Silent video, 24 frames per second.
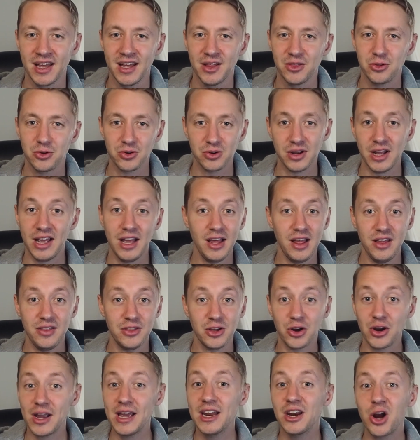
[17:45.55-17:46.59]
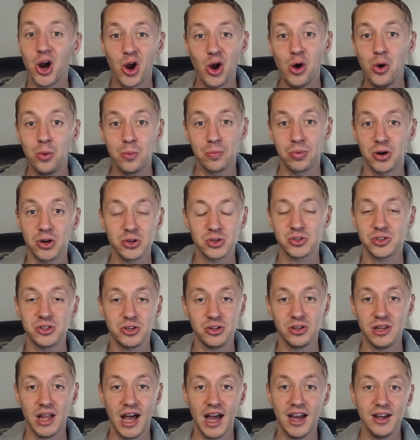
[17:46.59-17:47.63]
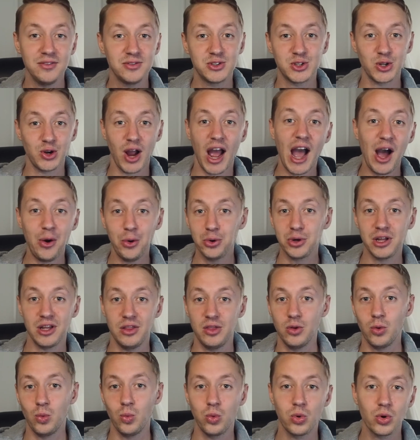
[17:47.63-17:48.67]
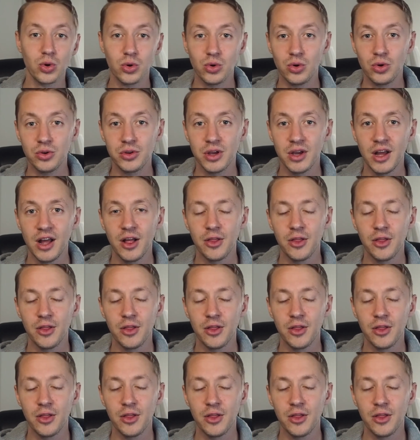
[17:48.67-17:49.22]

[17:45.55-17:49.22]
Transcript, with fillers: They're they're in our own personal lives, they're out in the world.